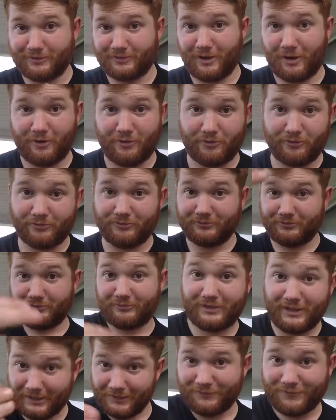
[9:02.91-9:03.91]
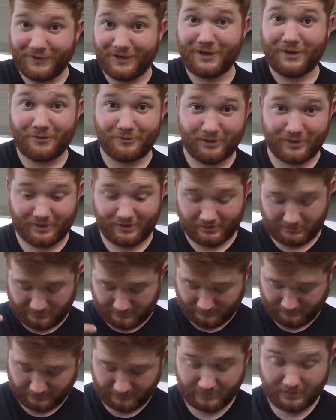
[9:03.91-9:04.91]
on this video because
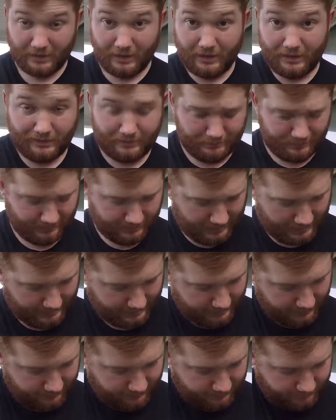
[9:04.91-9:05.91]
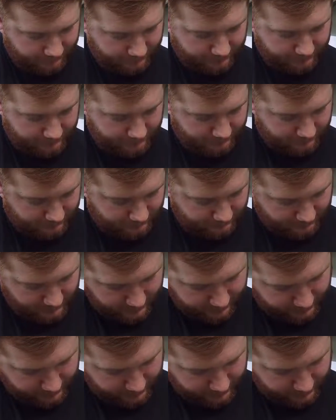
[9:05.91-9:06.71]
of the lack of the